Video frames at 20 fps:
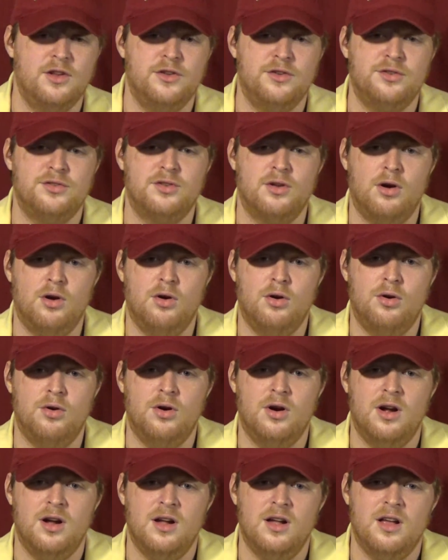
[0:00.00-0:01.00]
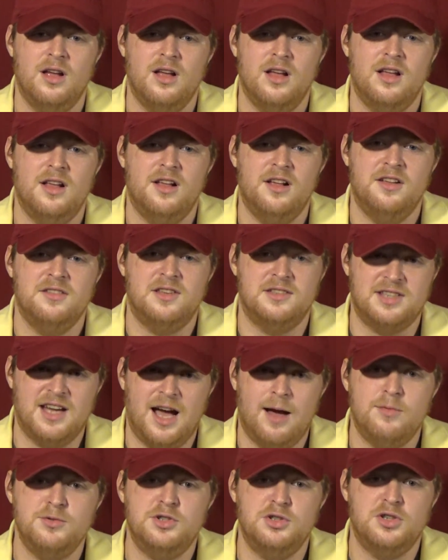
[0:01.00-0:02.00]
So the
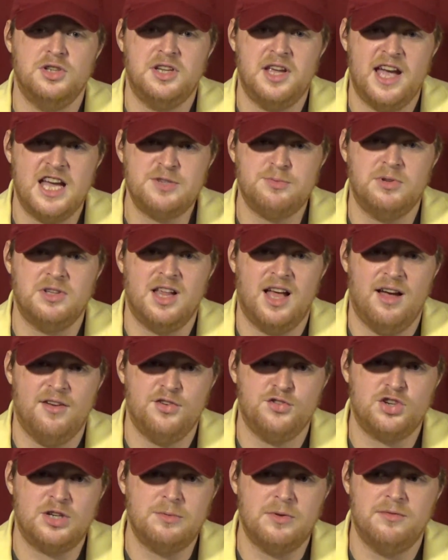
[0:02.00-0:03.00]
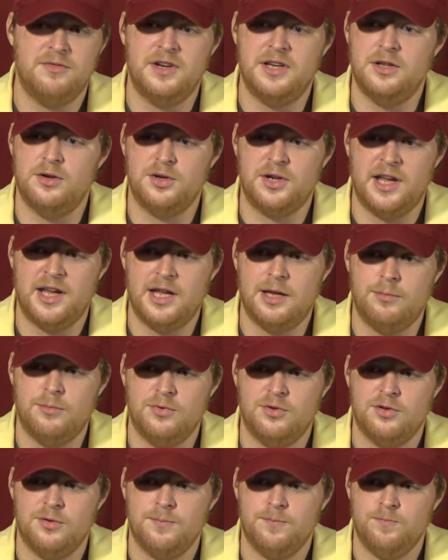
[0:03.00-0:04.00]
times you can catch me live streaming video
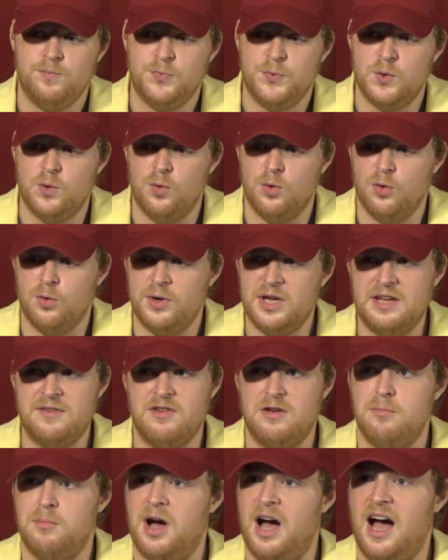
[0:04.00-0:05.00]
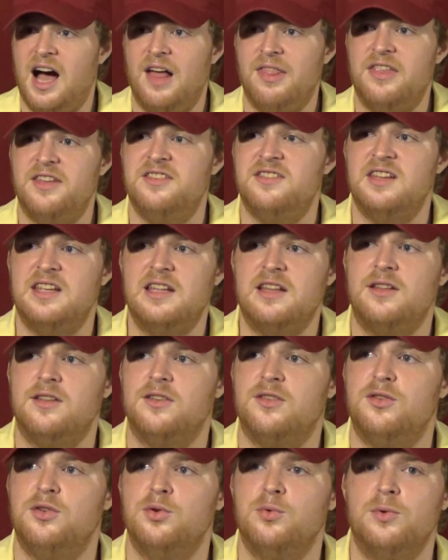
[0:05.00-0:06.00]
games, or even behind the
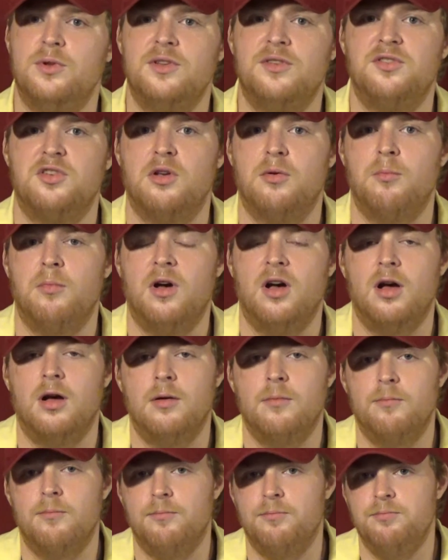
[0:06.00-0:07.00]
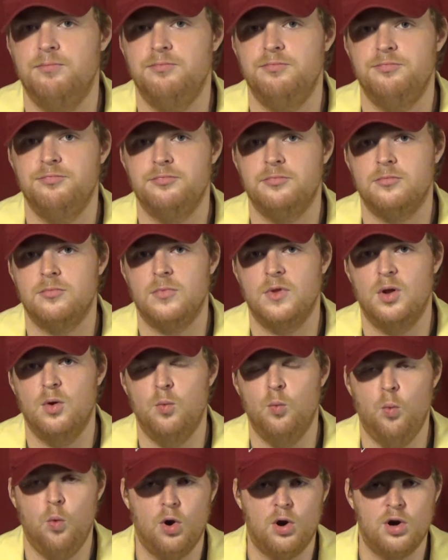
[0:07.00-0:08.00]
scenes doing some
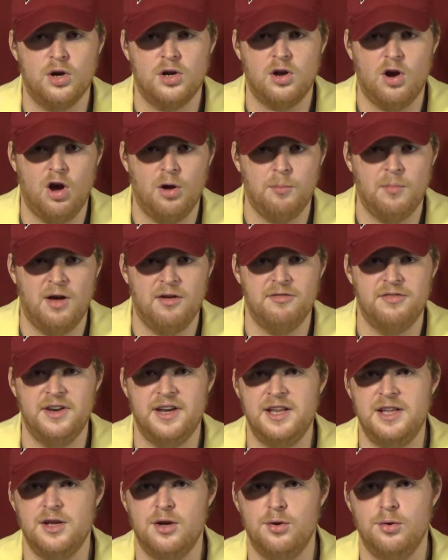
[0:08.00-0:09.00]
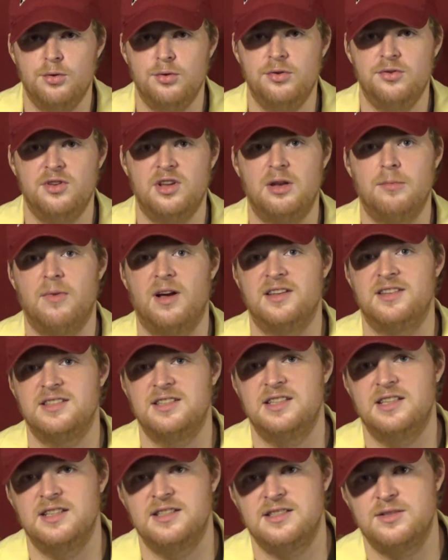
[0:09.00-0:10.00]
work on my videos and my
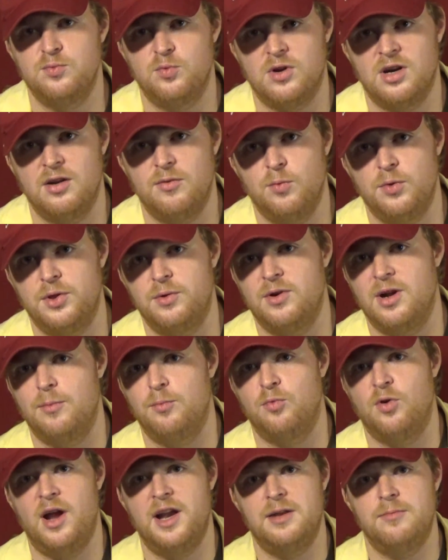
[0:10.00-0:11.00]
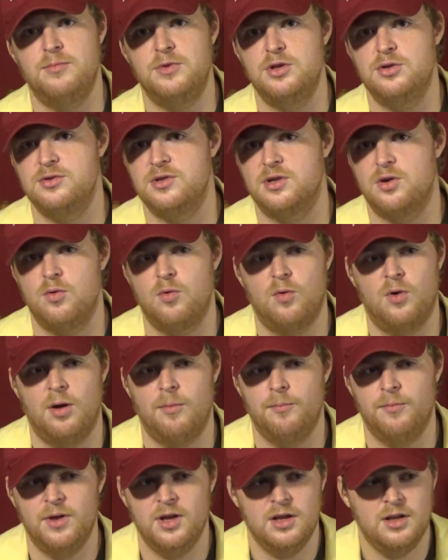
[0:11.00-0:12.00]
skits, whether I'm writing music or
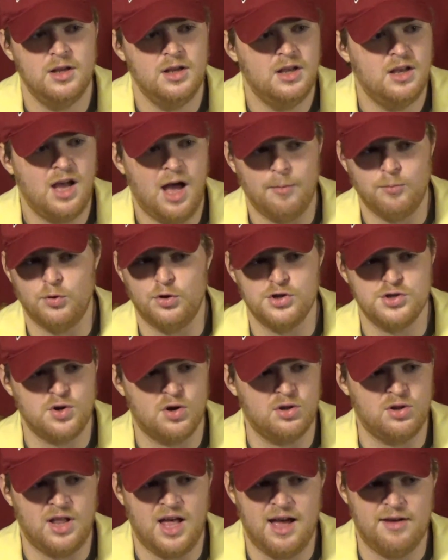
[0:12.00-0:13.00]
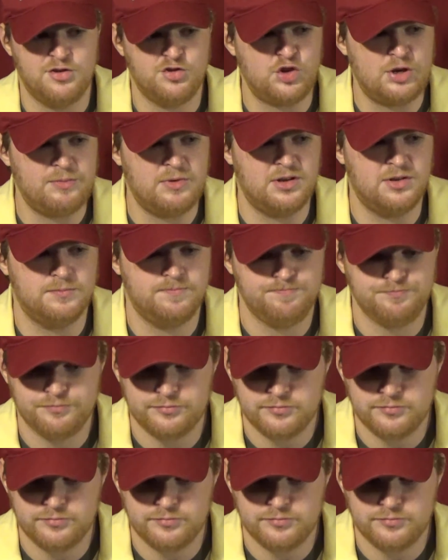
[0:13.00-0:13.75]
I'm going to start live streaming